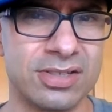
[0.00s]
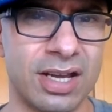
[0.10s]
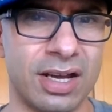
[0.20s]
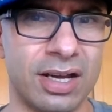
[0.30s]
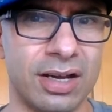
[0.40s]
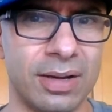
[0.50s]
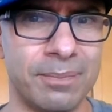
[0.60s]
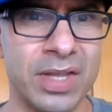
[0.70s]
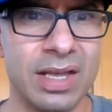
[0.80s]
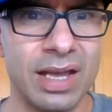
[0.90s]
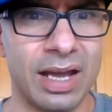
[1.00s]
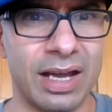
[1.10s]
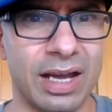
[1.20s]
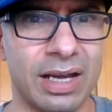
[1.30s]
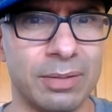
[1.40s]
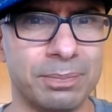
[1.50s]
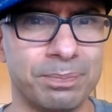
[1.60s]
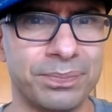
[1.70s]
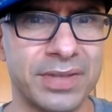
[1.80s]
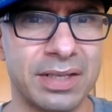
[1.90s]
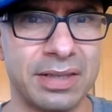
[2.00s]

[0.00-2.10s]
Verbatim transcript: Um, um,